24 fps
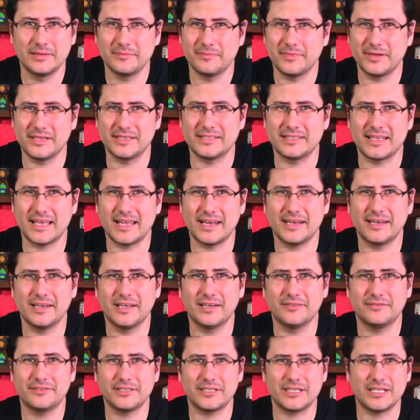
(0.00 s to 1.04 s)
But is that
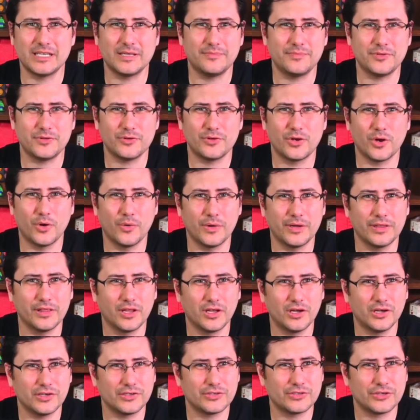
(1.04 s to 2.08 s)
enough to keep you going
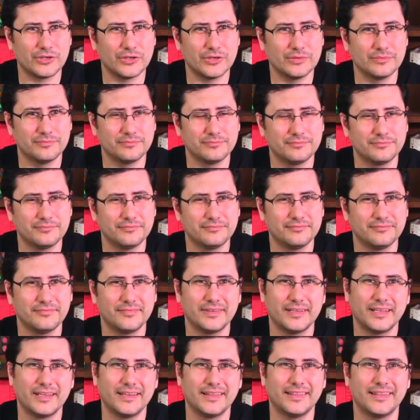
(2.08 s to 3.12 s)
long term?
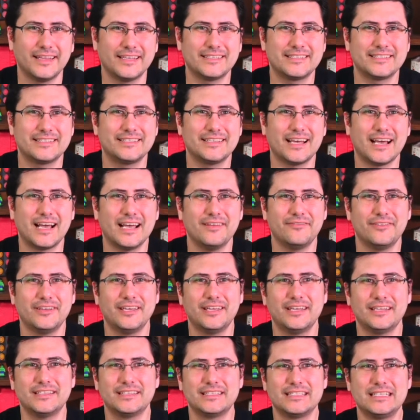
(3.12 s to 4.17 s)
Let's dive
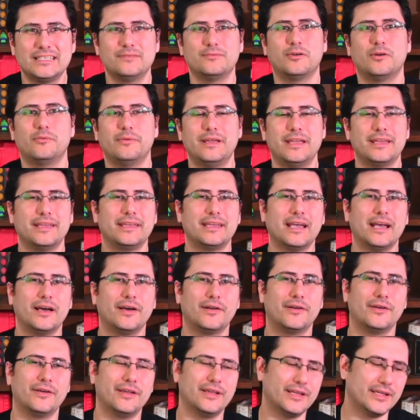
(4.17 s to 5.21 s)
in and see what we
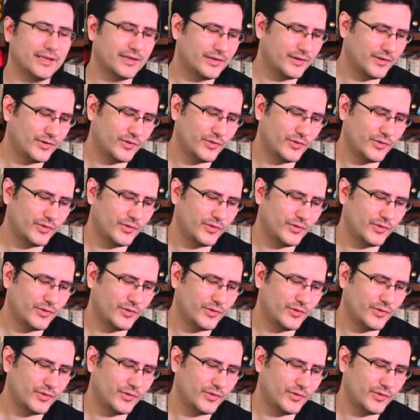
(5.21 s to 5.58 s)
encounter in